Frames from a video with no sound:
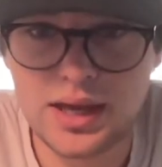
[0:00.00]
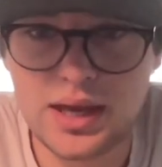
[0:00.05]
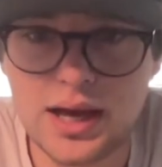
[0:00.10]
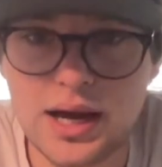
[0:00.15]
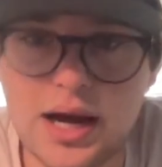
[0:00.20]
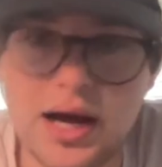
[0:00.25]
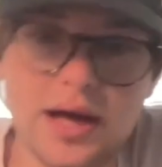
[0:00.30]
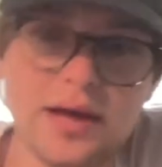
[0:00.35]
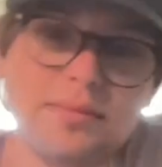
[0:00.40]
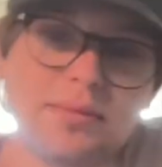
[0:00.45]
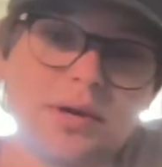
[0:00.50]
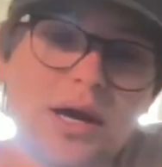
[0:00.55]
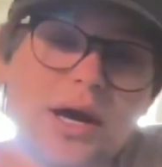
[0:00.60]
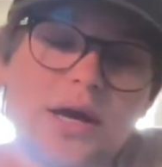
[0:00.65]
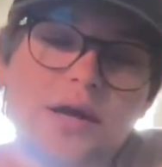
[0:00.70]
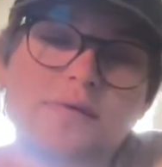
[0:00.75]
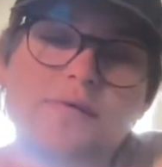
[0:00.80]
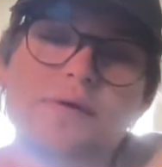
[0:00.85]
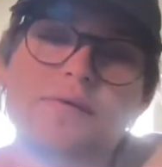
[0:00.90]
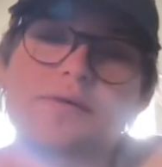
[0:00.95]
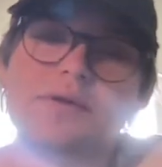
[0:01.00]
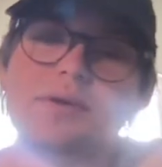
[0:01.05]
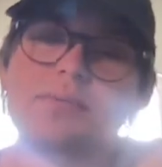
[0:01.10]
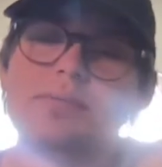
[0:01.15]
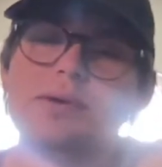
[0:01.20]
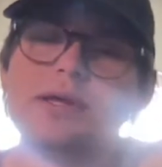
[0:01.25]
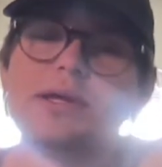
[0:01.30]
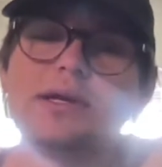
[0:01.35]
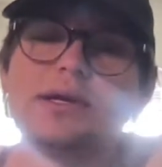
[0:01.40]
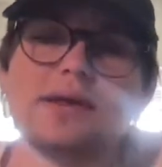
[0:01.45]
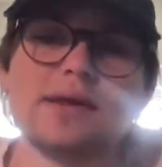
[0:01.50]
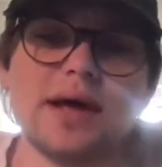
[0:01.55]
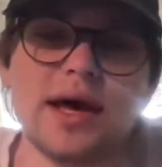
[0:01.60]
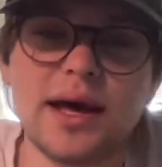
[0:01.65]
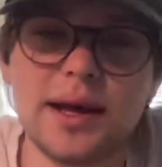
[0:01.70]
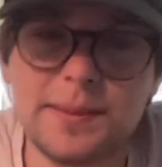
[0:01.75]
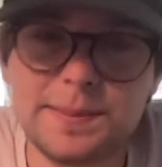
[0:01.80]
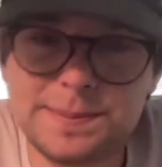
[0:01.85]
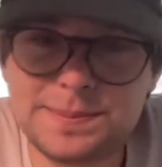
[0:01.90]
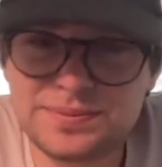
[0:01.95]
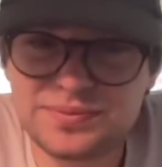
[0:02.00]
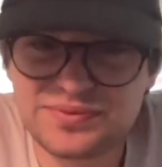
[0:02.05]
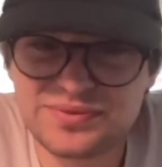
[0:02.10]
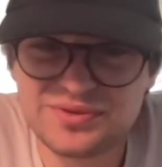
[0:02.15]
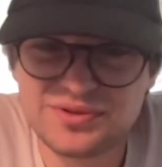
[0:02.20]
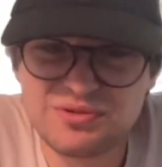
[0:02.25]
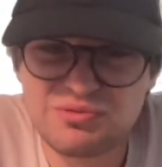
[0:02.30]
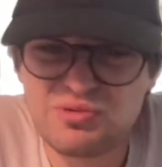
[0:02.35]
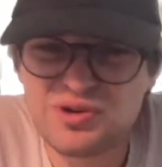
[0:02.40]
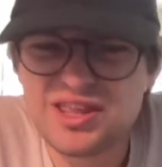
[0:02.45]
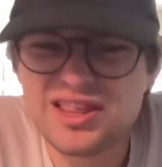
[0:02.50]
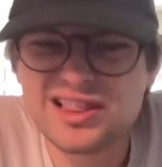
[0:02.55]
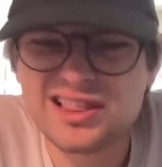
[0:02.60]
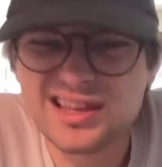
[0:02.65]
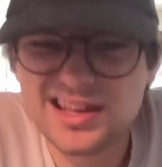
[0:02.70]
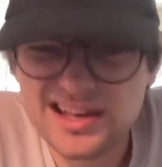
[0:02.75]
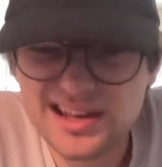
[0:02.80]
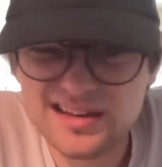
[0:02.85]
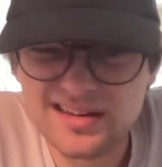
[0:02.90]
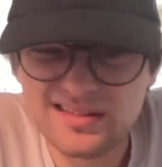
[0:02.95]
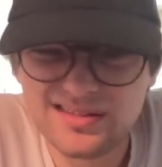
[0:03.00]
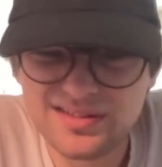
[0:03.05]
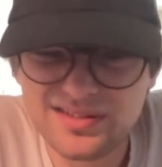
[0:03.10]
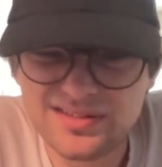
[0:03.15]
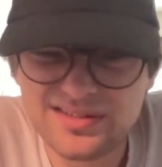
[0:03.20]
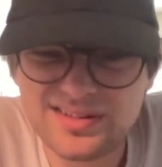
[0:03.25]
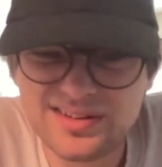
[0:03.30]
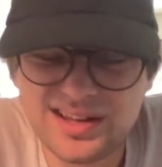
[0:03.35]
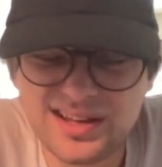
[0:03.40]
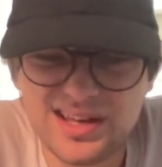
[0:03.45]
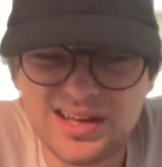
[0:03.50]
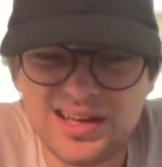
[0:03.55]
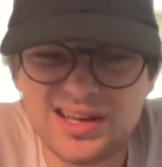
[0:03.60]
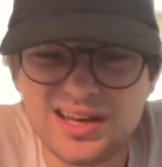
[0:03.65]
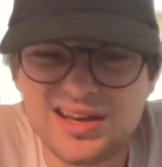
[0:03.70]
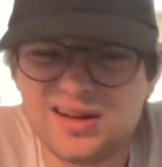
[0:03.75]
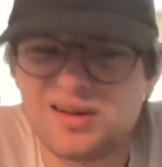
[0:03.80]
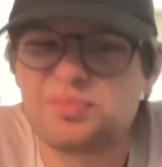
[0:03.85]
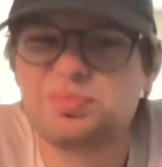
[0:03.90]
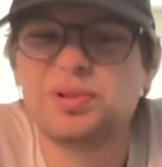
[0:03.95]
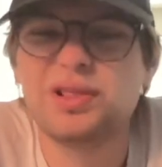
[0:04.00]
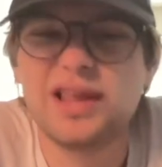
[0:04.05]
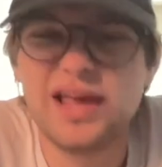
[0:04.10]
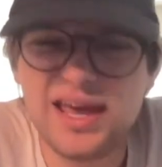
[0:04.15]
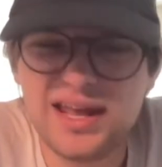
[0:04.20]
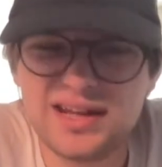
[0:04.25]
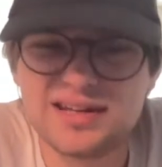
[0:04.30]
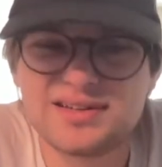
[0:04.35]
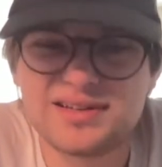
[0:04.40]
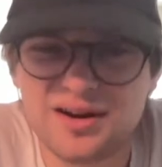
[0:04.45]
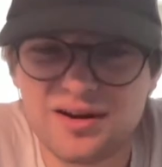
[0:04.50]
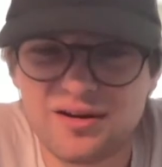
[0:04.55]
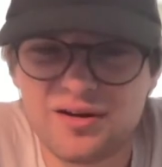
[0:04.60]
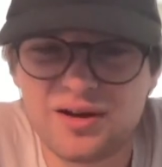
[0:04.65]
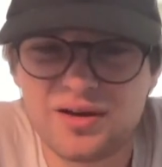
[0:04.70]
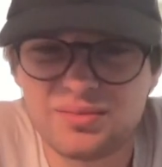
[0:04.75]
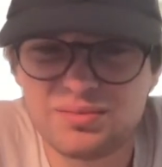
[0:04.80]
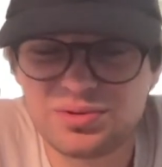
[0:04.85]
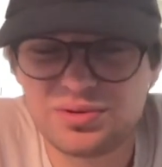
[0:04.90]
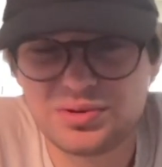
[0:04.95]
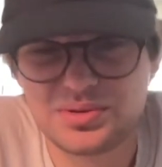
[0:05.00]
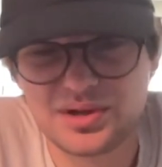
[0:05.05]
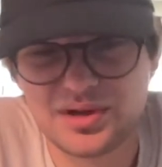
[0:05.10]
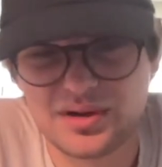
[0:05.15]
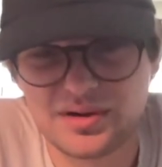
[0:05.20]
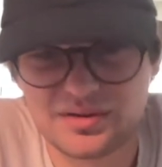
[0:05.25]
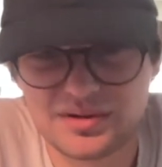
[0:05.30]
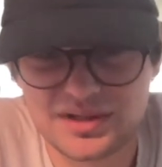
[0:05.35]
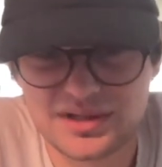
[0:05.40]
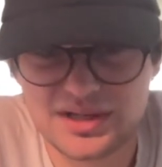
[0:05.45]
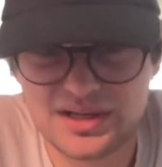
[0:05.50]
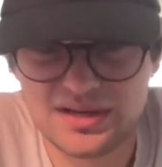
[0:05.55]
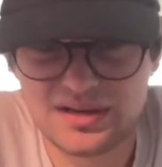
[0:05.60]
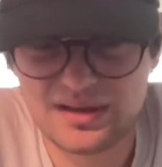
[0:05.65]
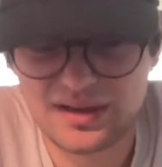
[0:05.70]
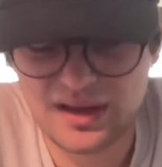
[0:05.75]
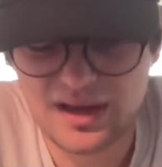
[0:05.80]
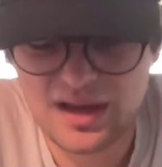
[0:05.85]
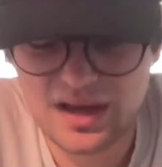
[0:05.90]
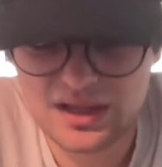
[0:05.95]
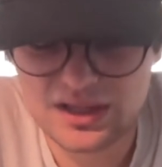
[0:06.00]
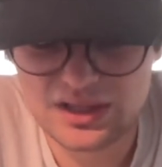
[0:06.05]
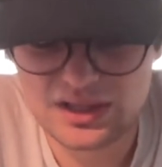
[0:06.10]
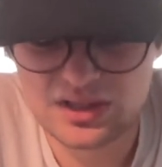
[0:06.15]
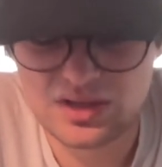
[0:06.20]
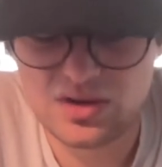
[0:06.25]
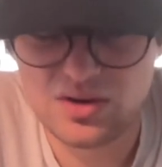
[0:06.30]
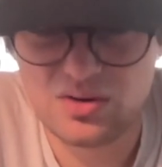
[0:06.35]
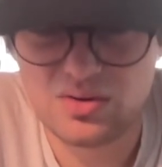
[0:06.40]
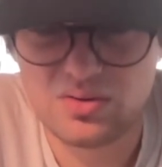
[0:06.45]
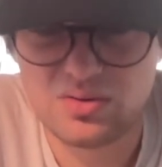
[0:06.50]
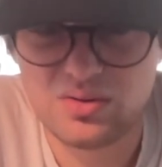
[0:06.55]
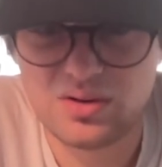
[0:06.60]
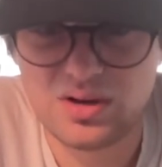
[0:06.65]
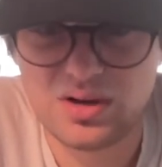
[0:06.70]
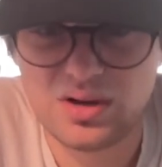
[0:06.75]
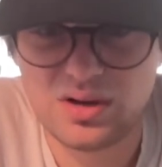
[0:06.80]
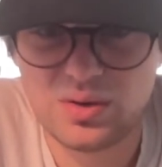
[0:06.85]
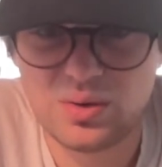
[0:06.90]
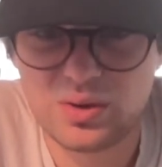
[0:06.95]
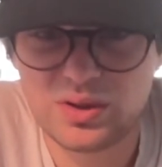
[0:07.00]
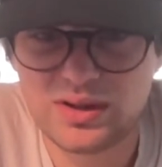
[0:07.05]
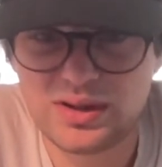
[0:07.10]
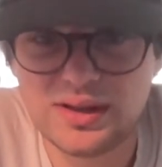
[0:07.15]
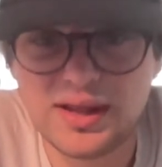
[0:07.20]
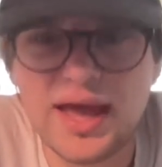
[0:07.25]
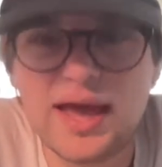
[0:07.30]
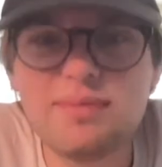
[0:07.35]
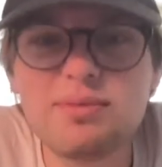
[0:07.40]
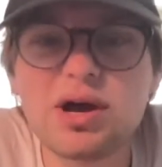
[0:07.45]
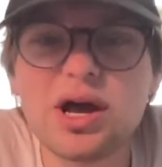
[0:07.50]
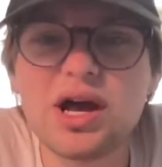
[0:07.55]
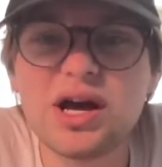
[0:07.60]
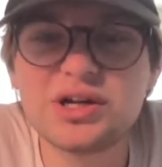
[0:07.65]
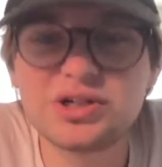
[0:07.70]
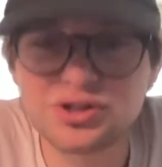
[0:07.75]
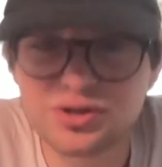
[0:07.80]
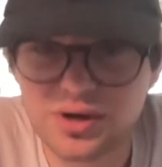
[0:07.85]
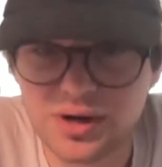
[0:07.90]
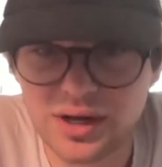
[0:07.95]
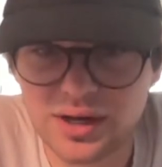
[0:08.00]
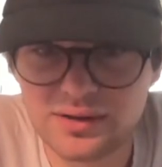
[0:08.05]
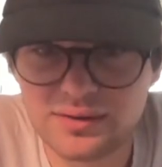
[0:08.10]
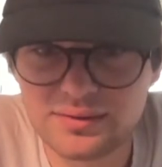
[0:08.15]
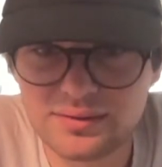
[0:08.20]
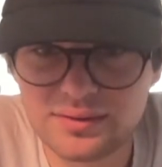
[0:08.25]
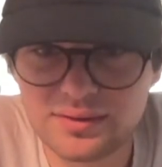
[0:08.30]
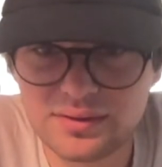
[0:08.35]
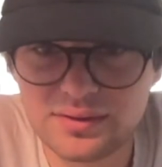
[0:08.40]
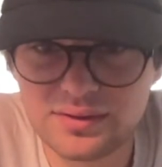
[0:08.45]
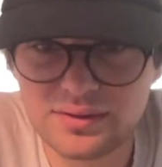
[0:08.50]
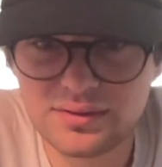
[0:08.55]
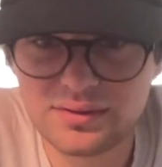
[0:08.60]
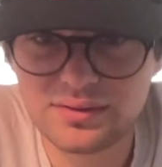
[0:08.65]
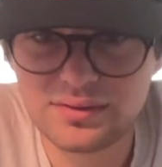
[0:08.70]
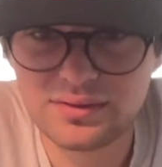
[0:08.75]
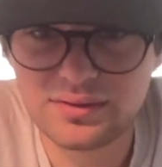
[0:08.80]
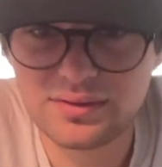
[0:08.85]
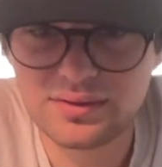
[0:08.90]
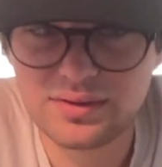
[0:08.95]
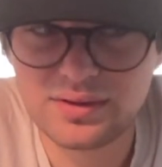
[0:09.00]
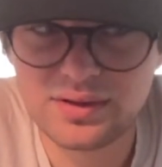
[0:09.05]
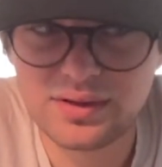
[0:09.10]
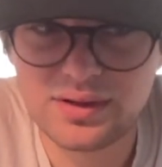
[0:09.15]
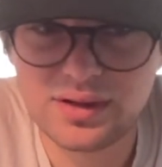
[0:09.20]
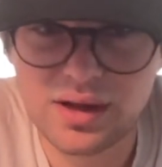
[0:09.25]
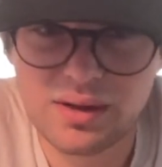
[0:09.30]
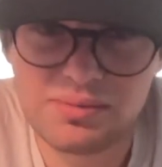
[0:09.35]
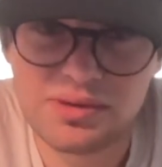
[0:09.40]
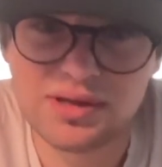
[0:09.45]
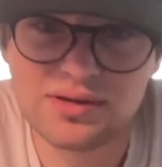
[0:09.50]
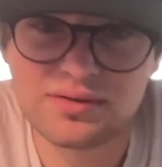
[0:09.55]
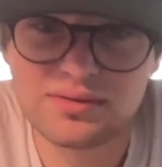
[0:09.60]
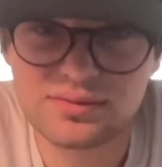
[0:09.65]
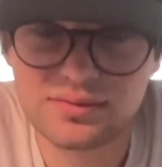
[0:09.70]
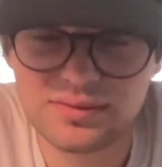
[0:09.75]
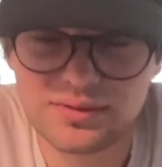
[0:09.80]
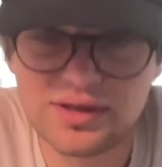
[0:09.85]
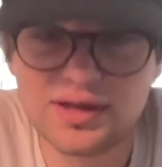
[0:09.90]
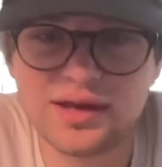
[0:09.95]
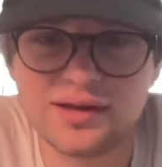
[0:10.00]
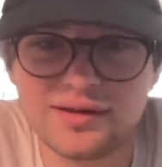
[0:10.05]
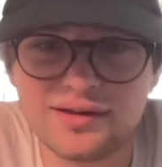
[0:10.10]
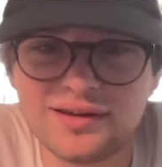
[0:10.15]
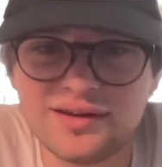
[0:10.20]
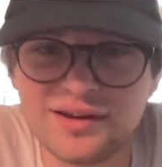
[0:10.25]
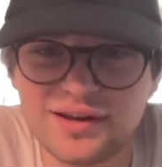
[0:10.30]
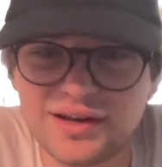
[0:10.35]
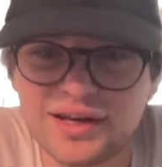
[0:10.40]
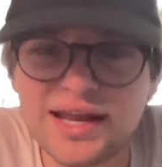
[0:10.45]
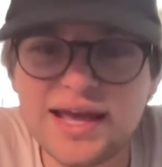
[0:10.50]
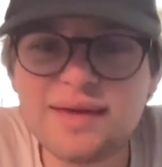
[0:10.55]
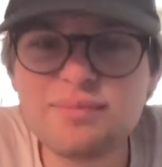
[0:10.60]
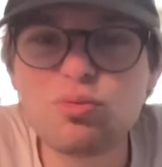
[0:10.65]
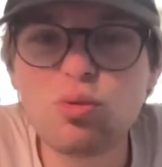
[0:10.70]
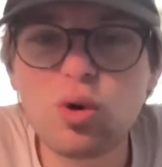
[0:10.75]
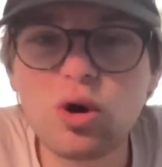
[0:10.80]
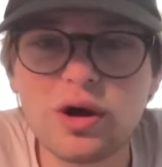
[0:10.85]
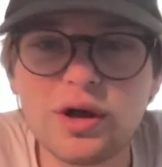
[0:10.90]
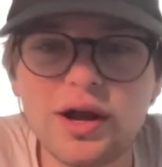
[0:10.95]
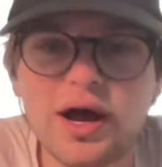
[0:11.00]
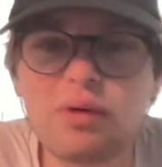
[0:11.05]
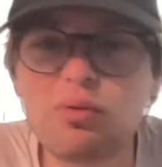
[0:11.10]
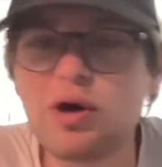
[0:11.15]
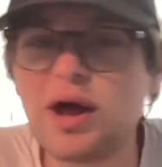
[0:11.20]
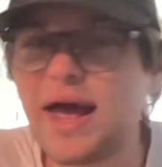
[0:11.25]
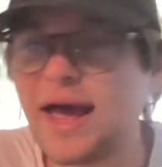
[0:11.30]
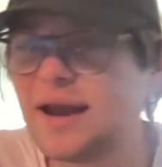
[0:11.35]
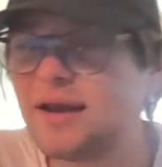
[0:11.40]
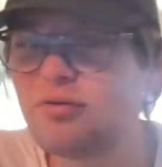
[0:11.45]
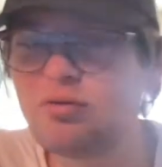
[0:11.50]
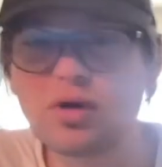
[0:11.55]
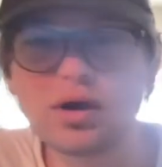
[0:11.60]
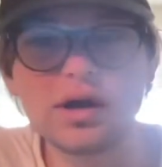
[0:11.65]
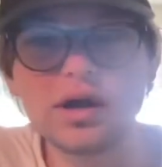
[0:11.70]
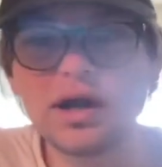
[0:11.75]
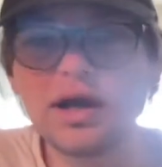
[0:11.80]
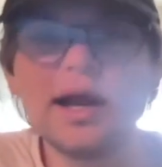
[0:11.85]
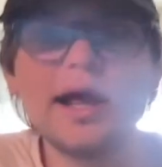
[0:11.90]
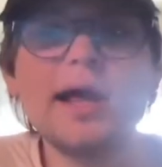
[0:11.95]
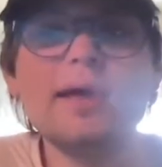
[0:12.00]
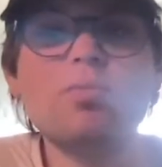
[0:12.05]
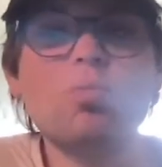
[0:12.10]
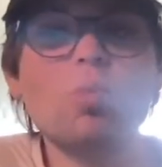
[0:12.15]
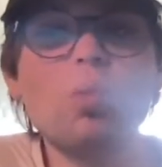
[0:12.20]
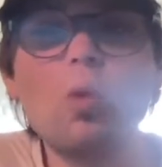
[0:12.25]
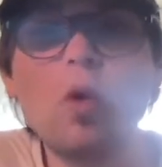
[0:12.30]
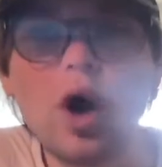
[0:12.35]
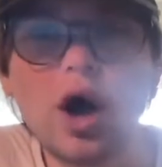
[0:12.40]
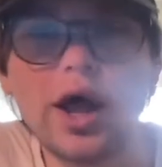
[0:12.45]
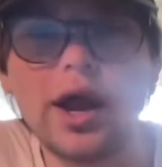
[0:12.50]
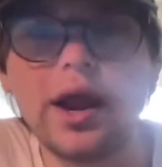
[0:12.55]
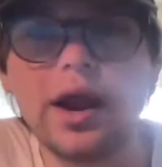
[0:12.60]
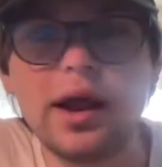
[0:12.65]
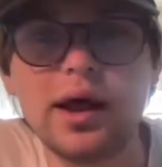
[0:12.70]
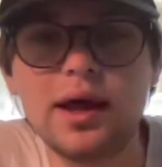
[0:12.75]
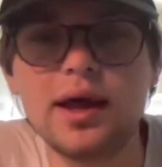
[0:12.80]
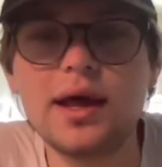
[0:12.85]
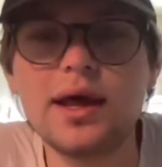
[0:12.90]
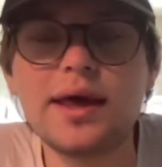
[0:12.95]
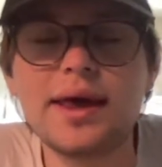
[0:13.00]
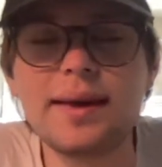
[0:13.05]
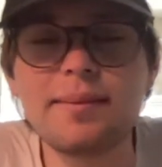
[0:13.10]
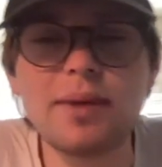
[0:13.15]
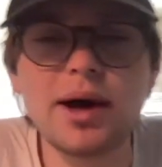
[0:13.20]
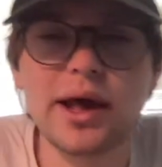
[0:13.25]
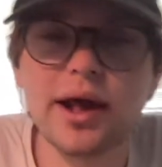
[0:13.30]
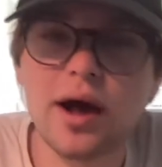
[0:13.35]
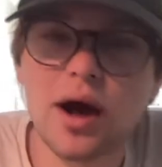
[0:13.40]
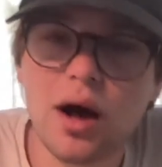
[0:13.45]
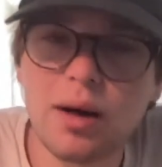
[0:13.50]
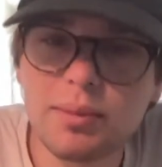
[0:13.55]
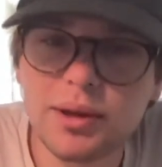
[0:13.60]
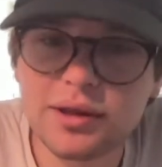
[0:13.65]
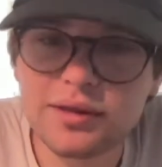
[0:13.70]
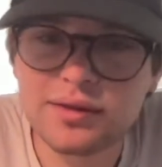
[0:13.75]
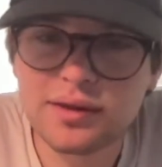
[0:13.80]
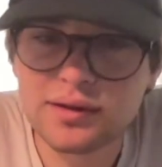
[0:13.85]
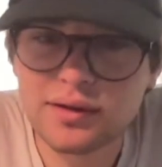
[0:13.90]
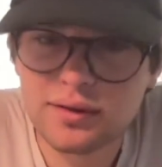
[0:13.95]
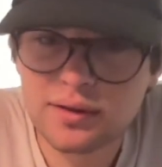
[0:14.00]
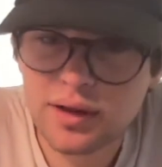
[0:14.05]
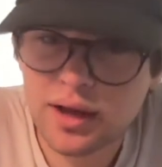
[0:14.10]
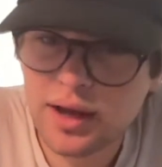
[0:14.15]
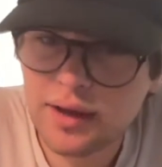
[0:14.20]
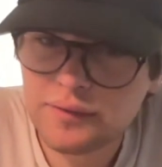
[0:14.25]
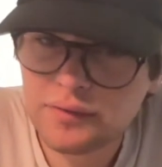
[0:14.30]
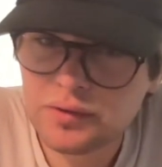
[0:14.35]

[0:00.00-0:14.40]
I am kind of the opinion that we live in a planetary plutocracy. So, name a country. Name one. I want anyone to name one in my comments that does not have